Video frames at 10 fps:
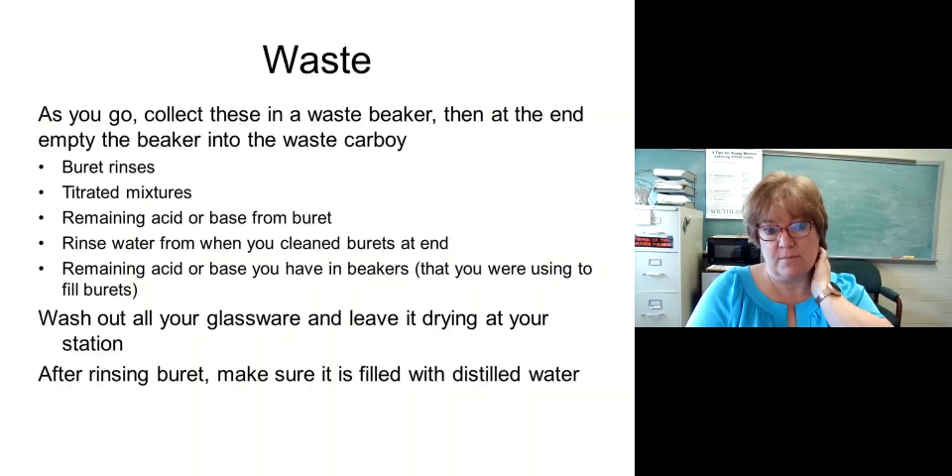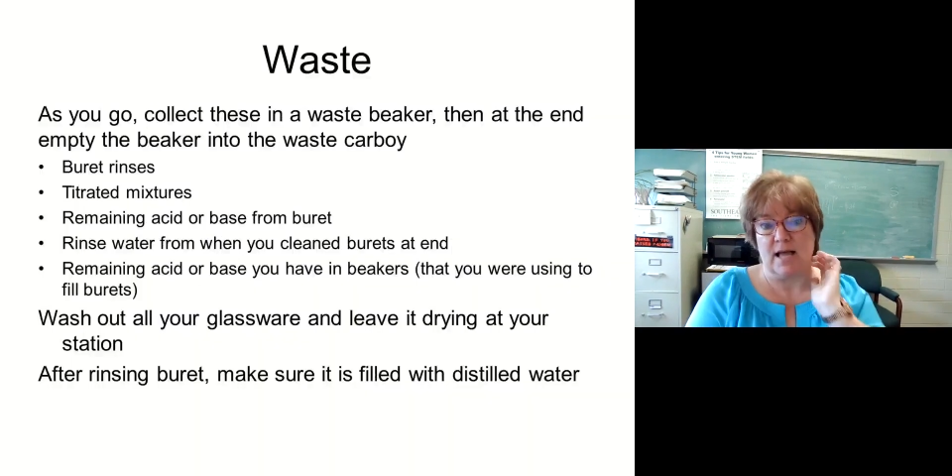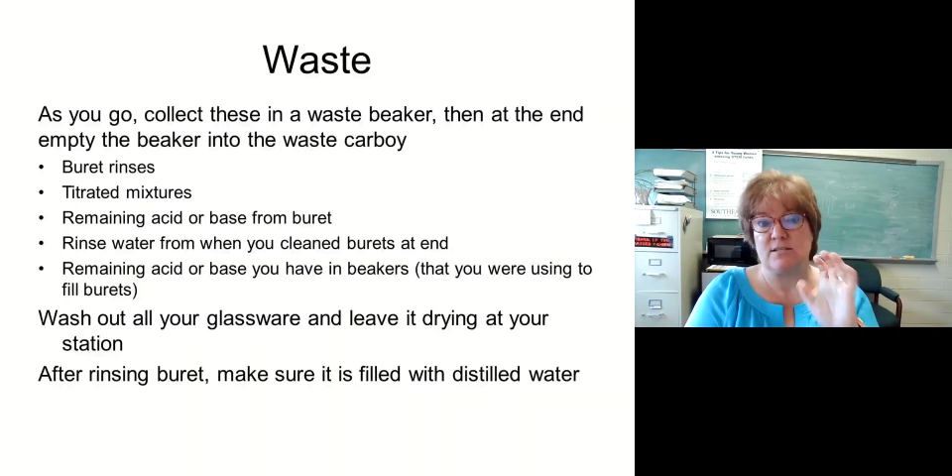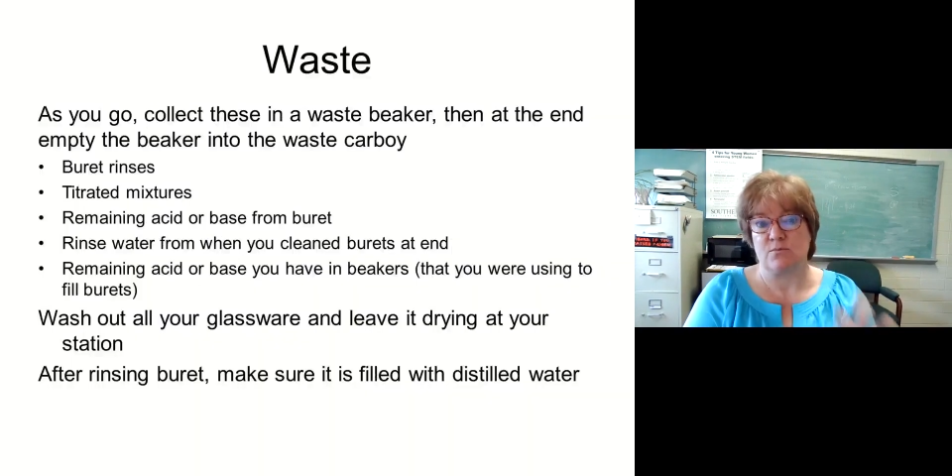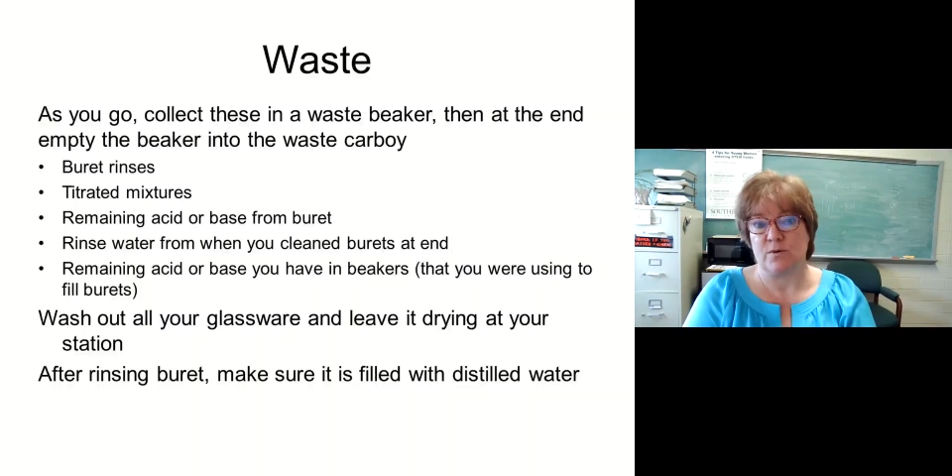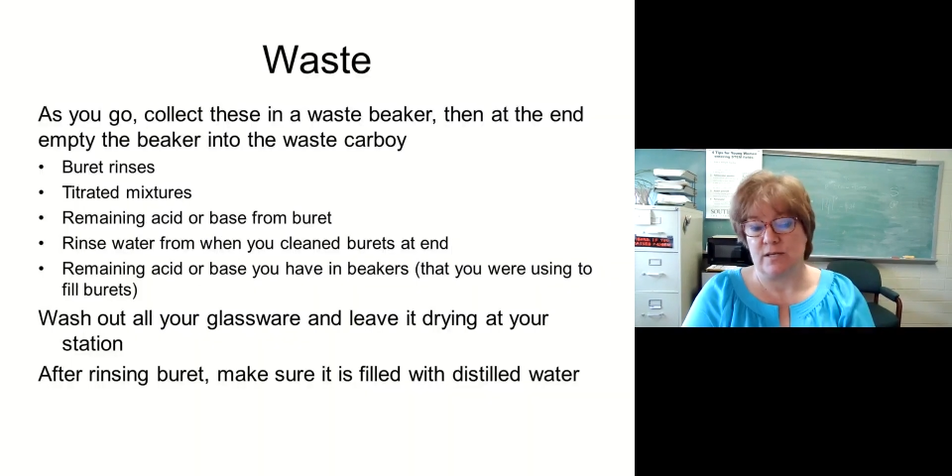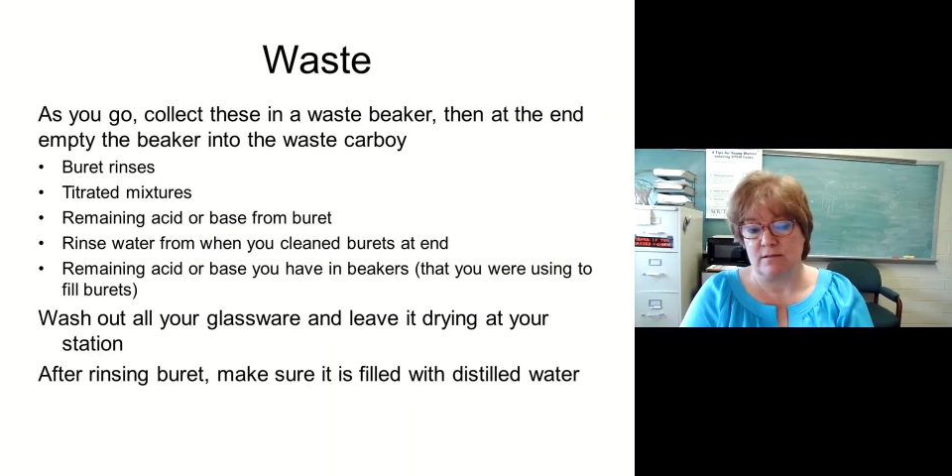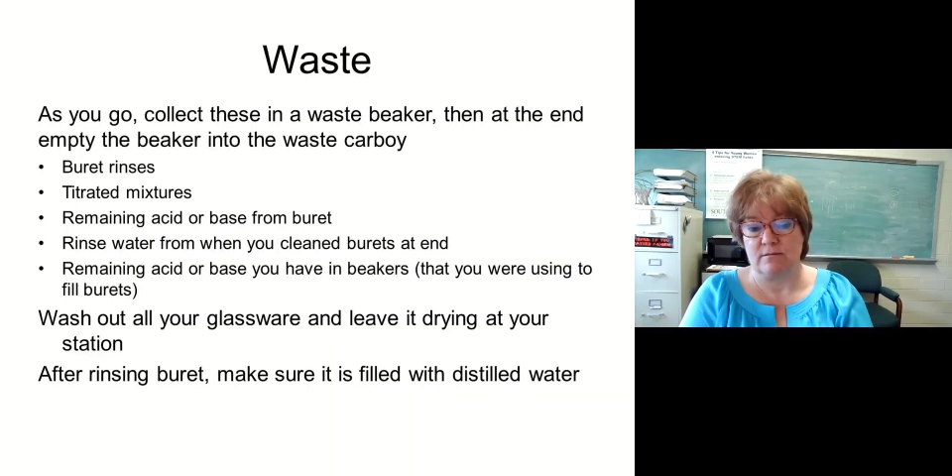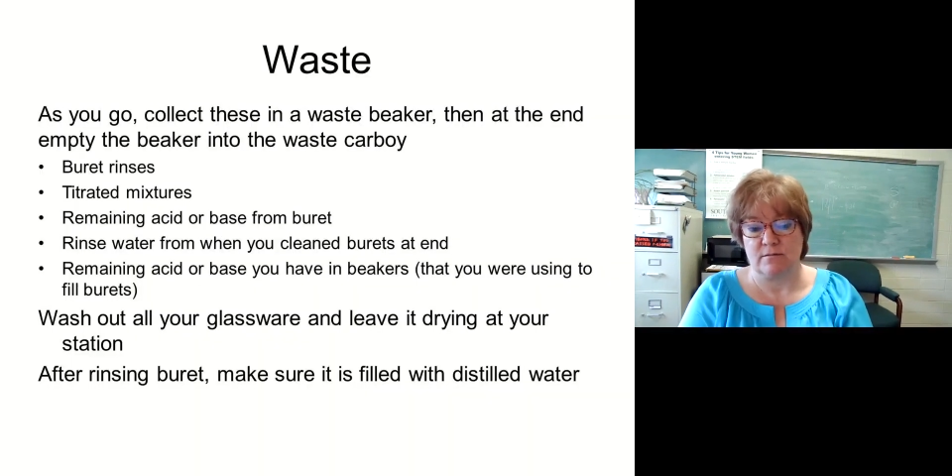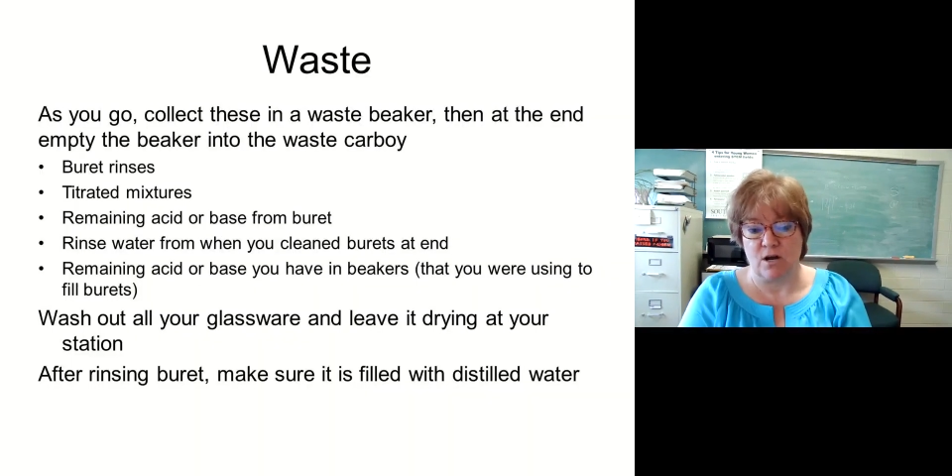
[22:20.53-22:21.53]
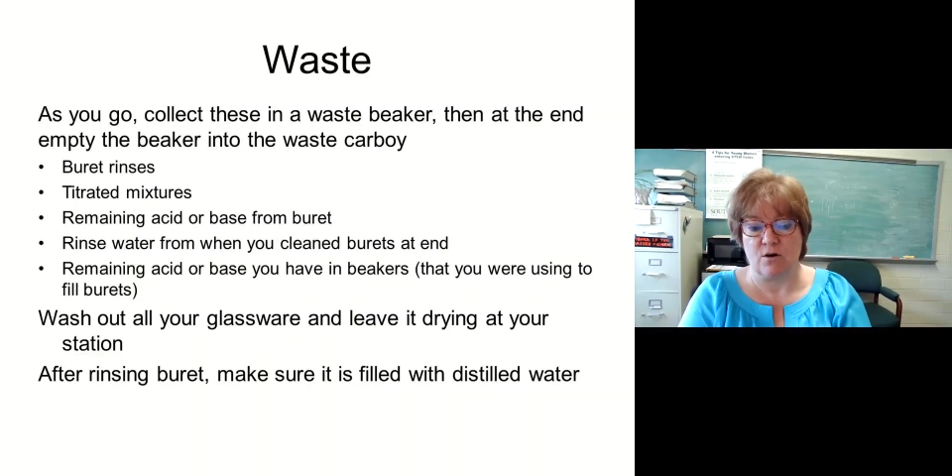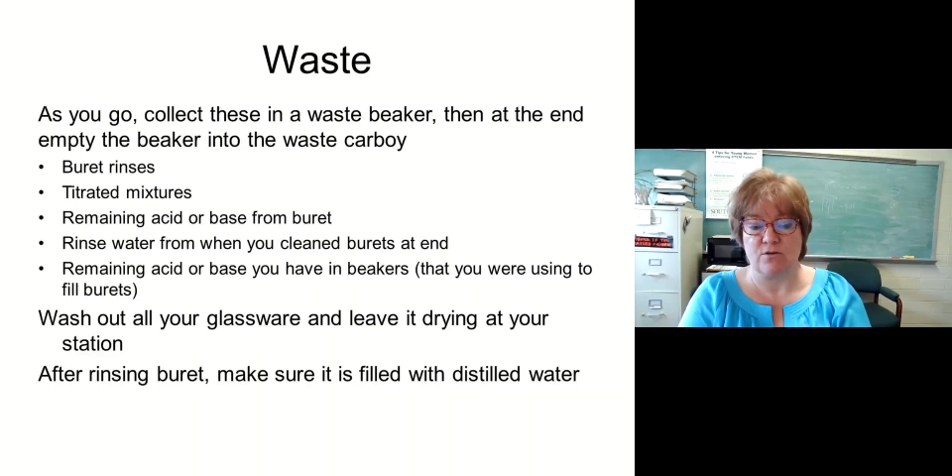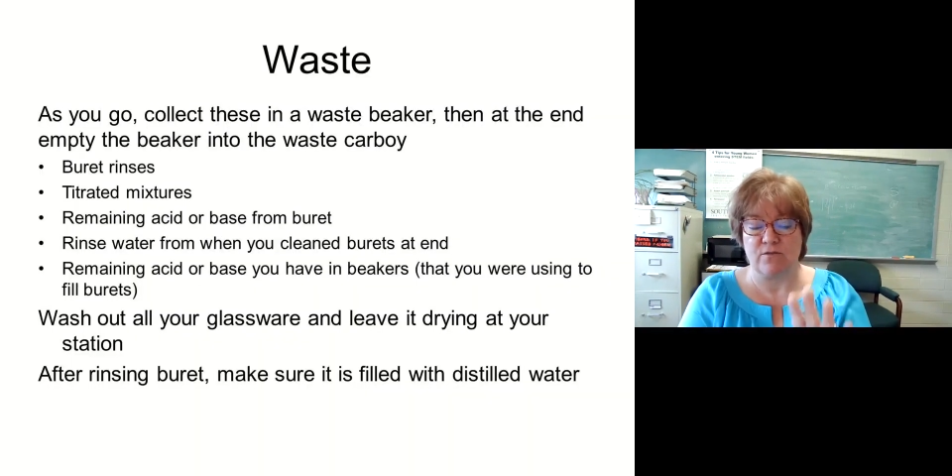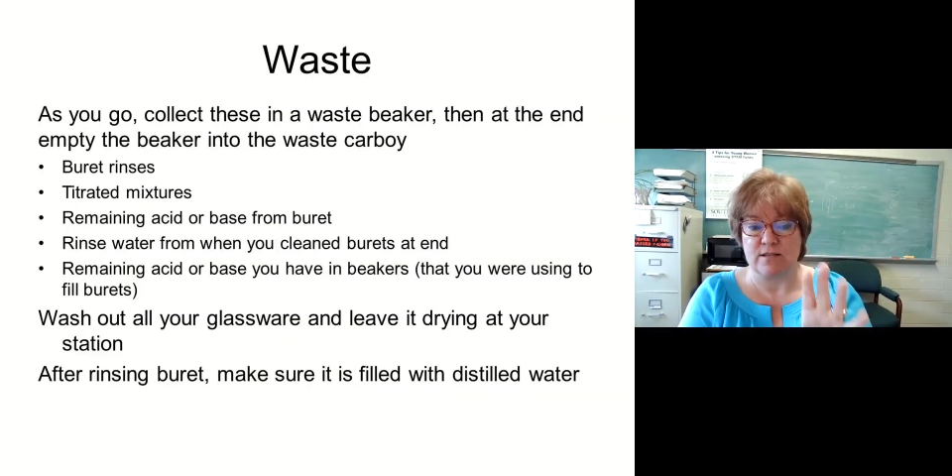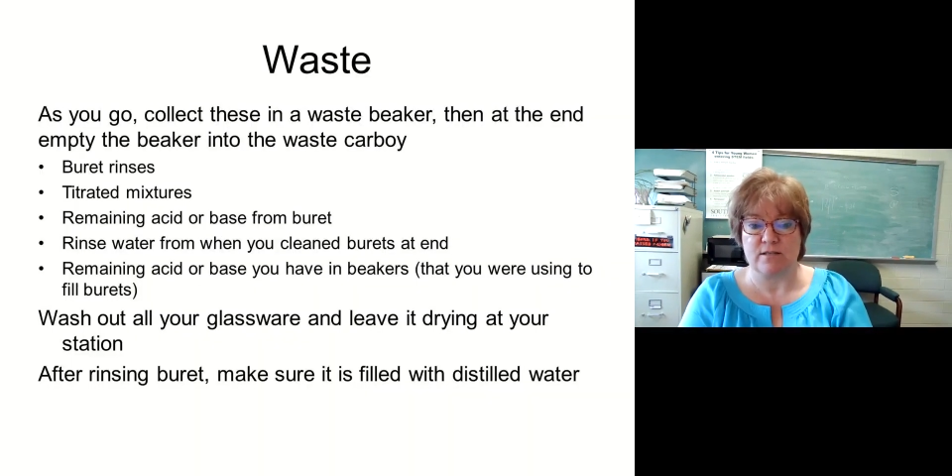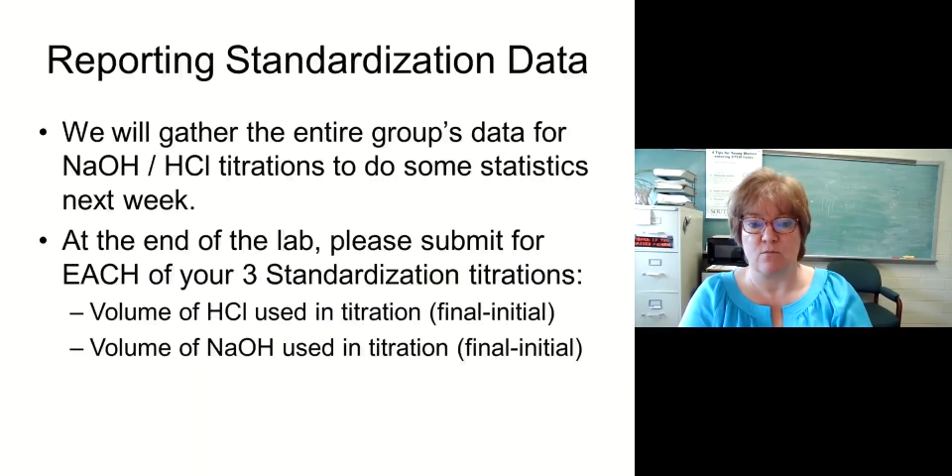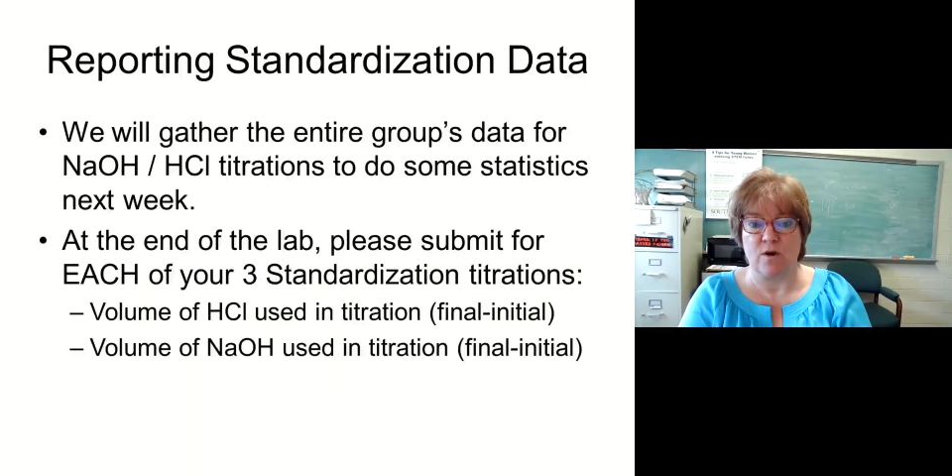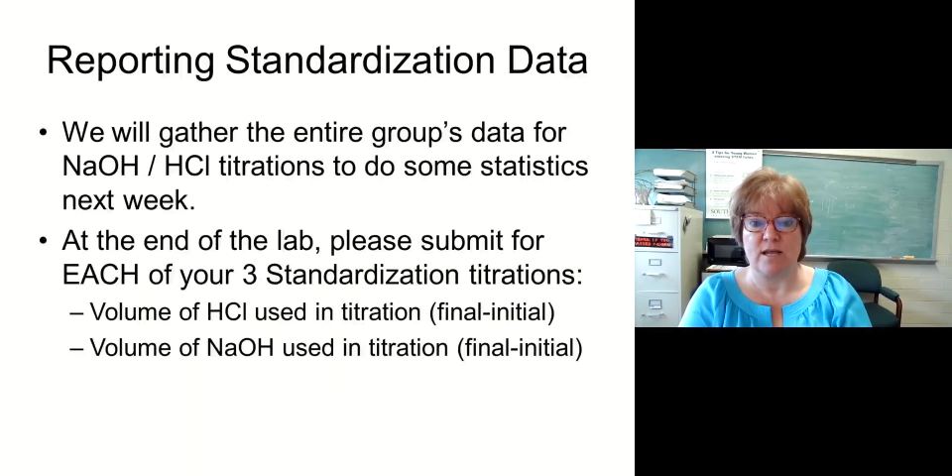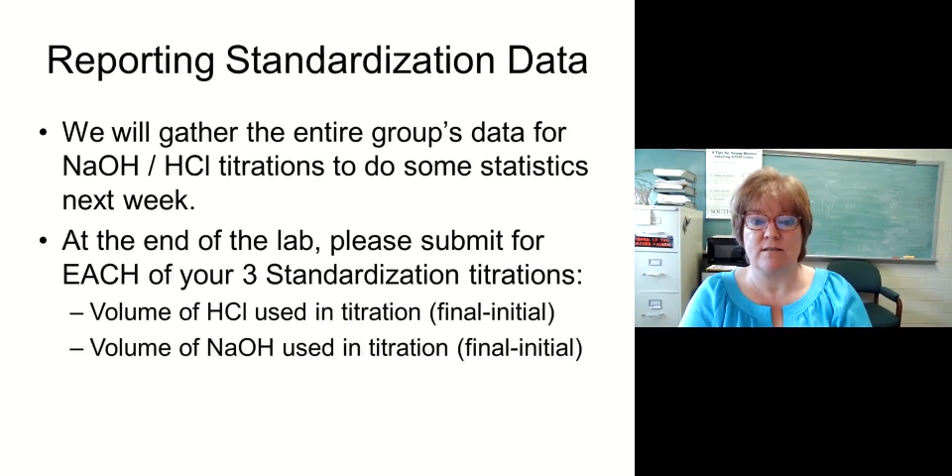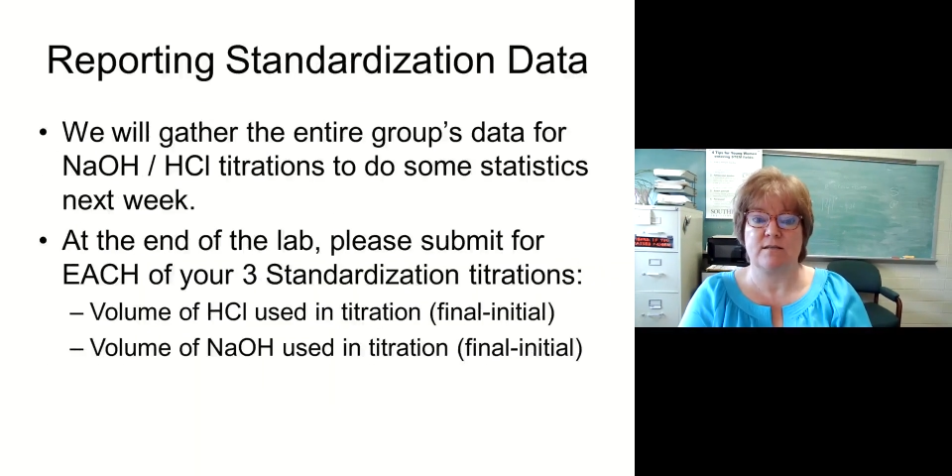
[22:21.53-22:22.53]
As we go, you've got some
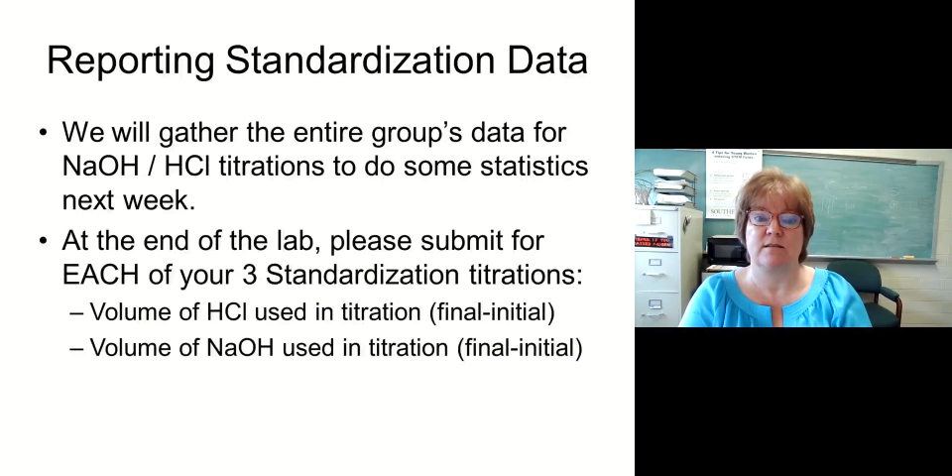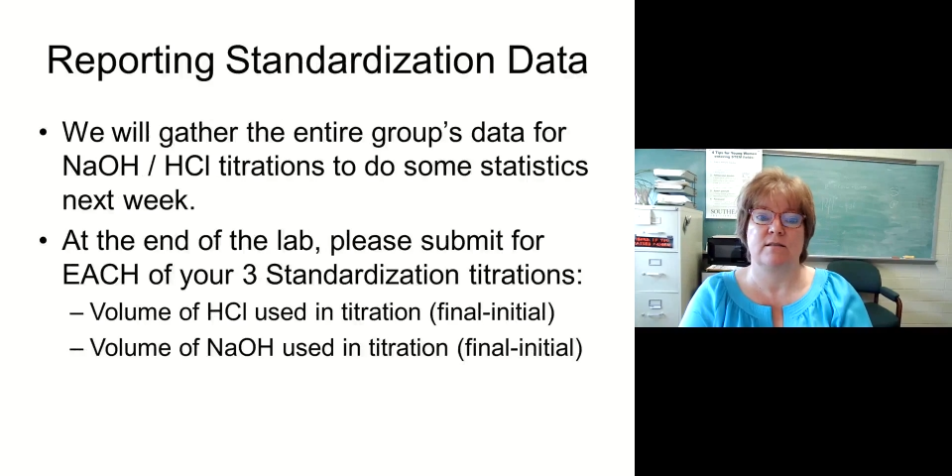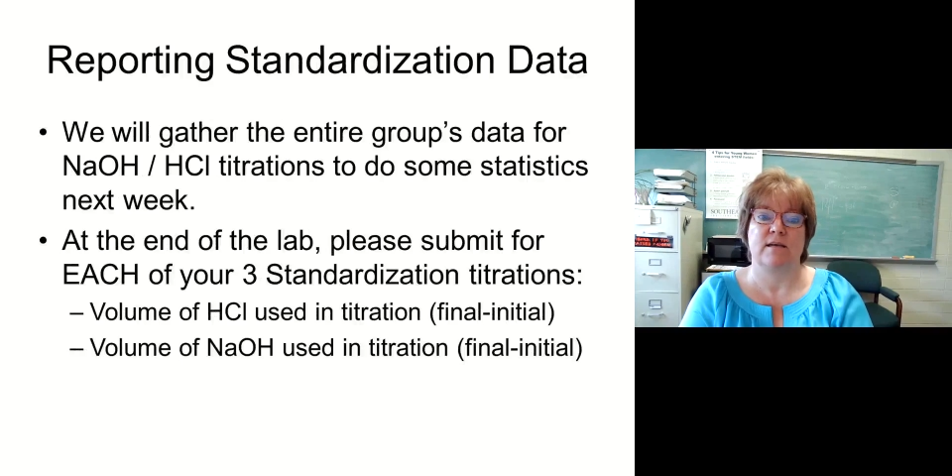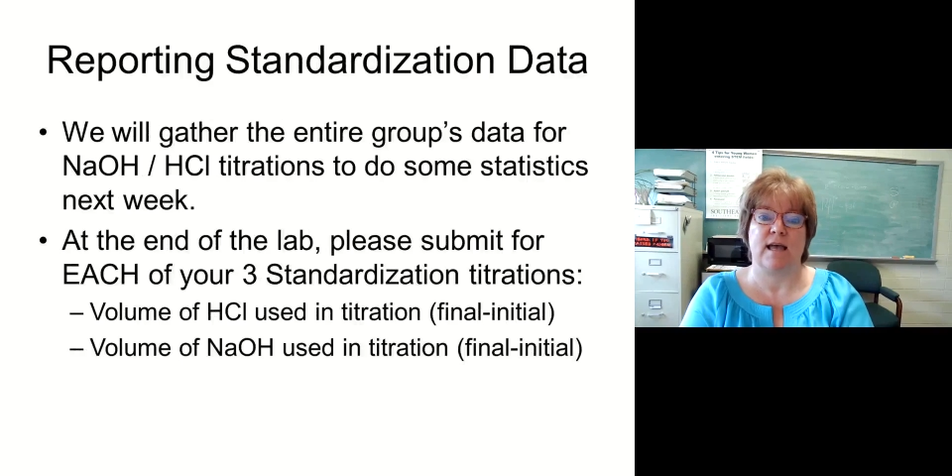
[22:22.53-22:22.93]
waste